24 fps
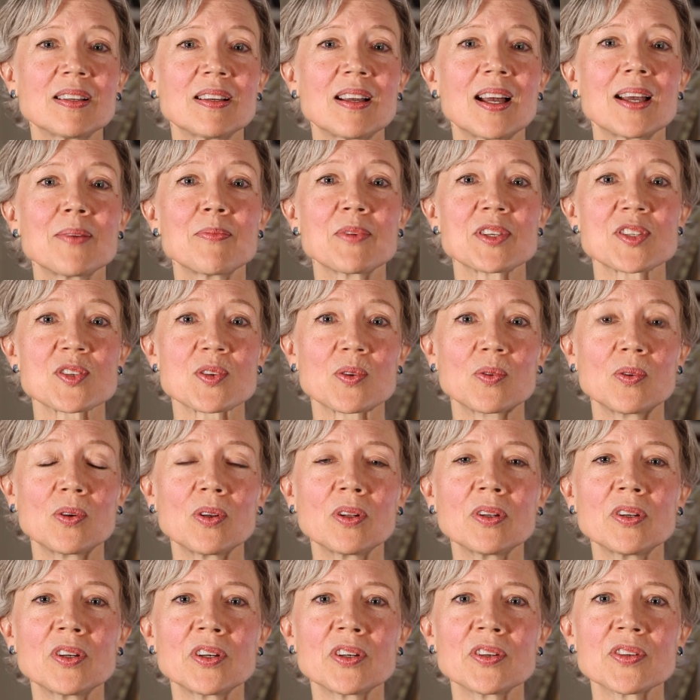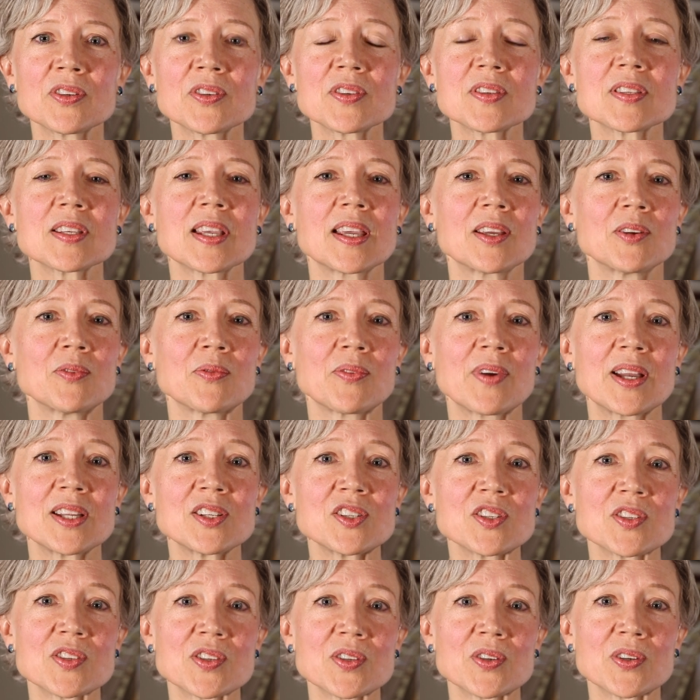I'm a school nurse and
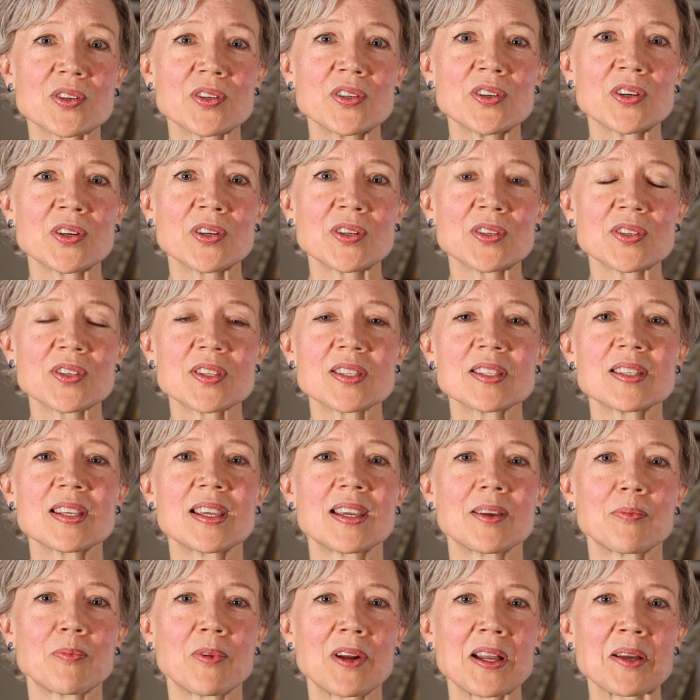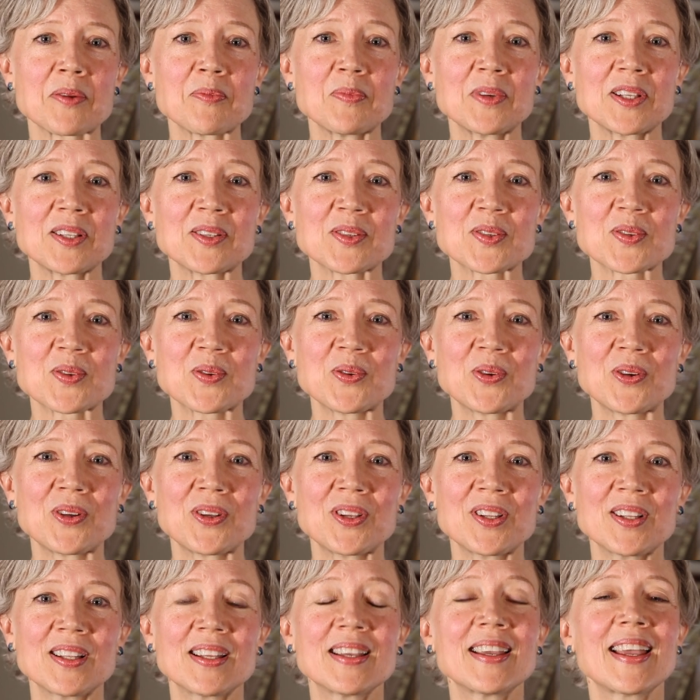registered nurse at Brown Middle
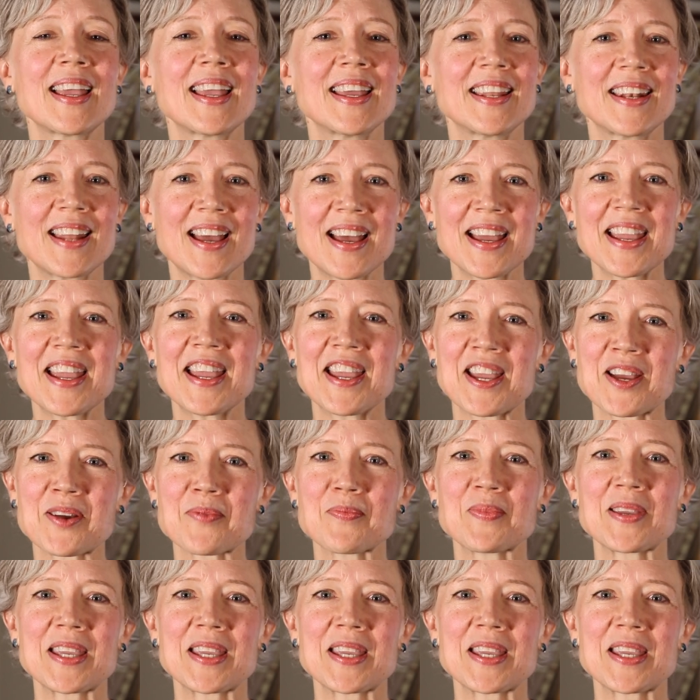School, and I am